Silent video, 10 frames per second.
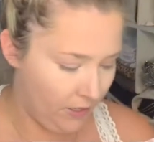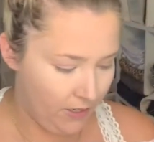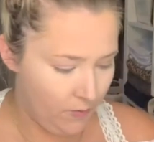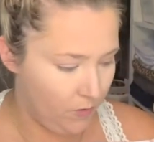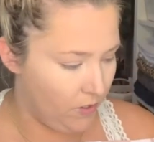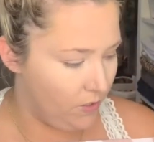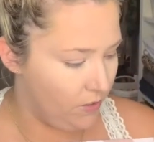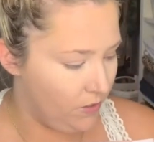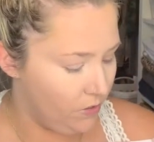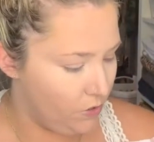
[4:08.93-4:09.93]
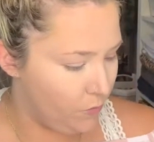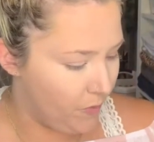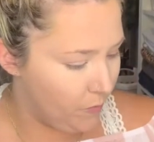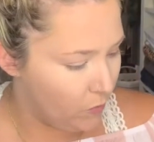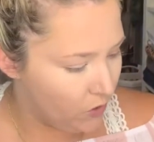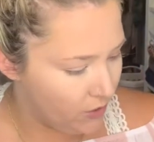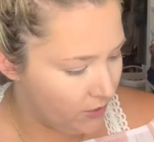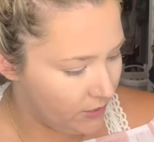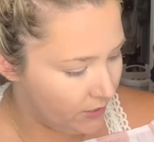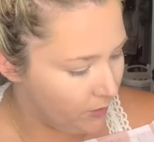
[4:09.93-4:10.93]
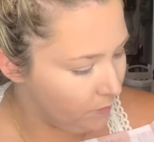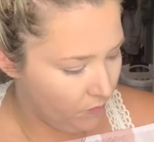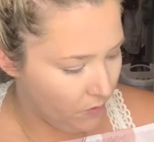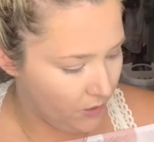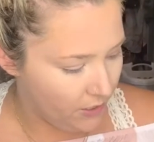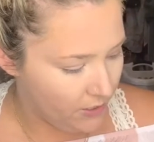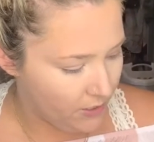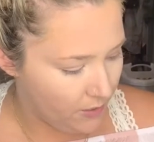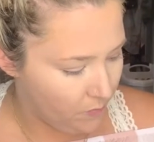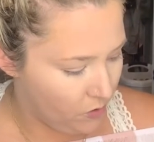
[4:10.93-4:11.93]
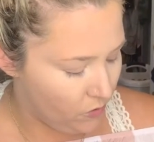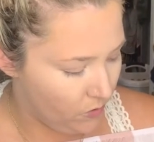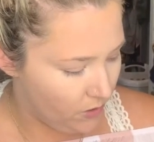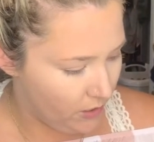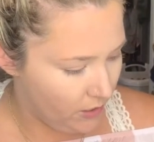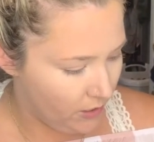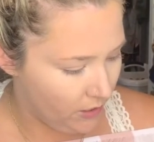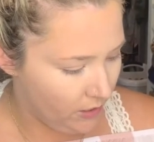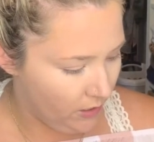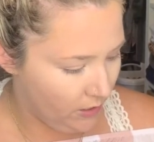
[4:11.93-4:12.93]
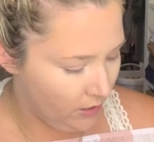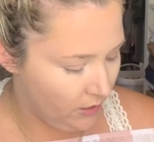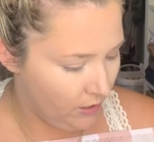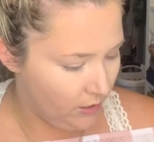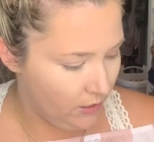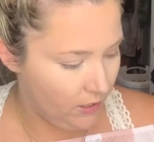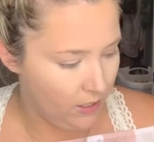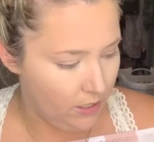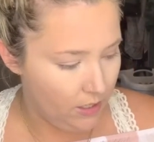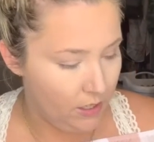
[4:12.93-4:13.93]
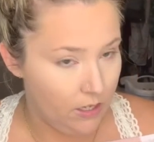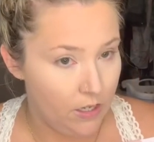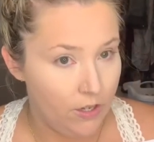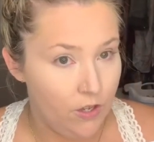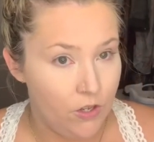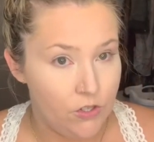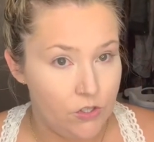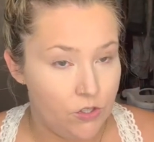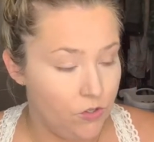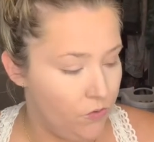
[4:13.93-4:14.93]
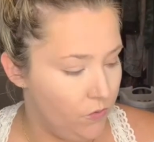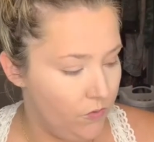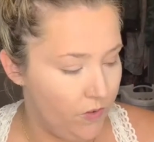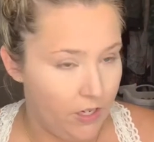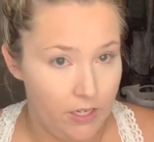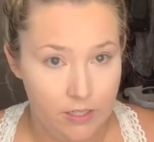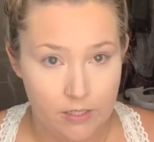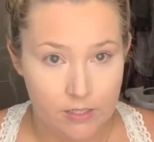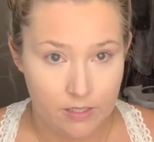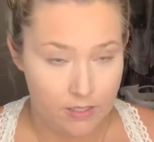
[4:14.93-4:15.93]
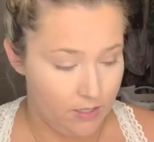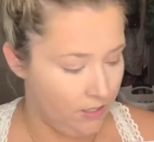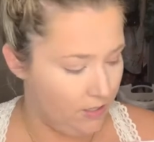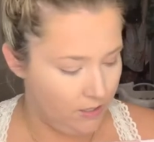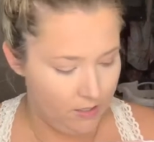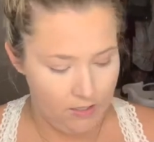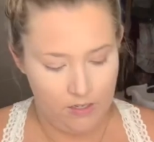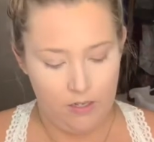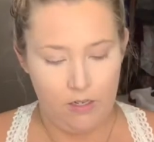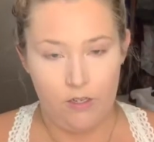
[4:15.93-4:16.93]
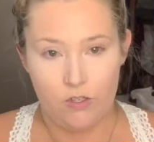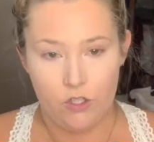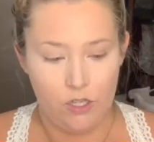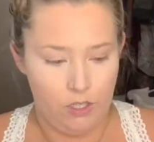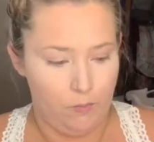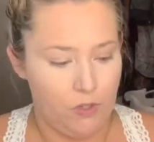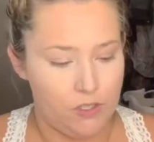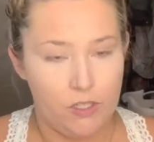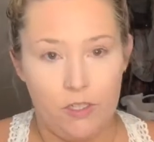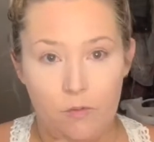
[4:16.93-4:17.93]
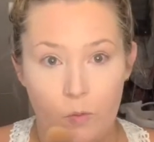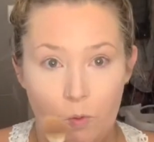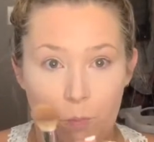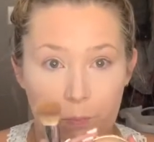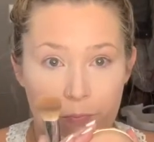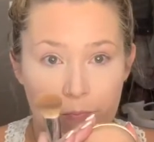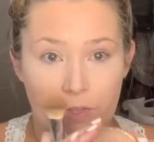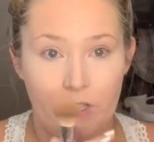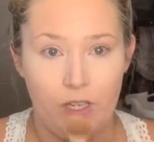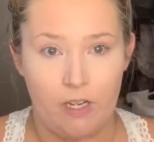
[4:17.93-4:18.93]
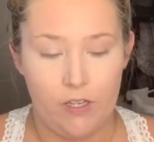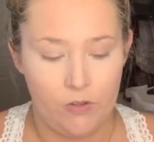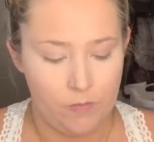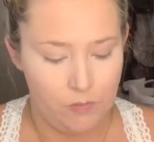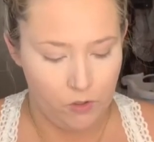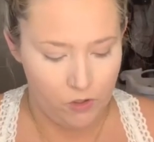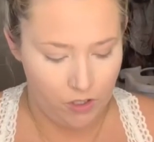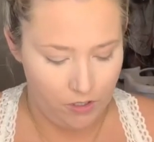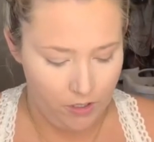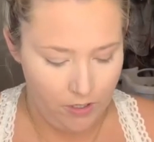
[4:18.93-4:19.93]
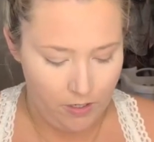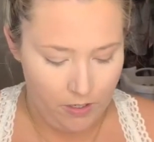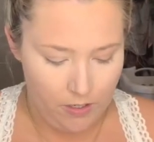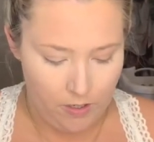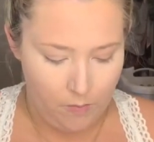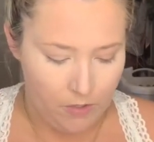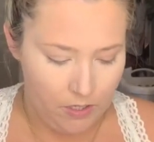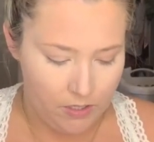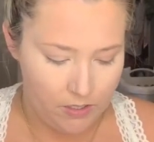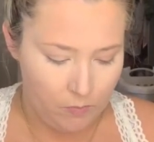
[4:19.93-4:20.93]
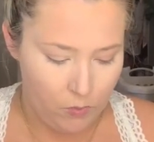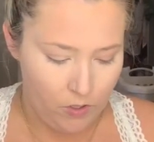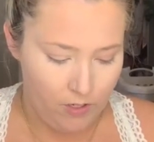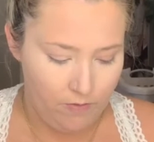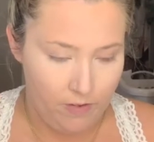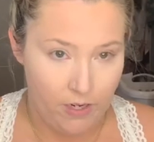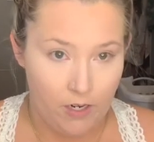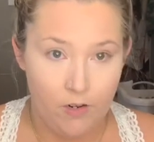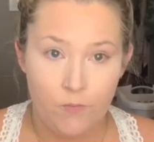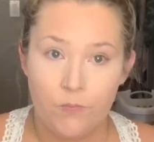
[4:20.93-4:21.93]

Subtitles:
I will do my bronzing. For this, I'm using the Too Faced chocolate bronzer, and I use milk chocolate because I'm pretty fair.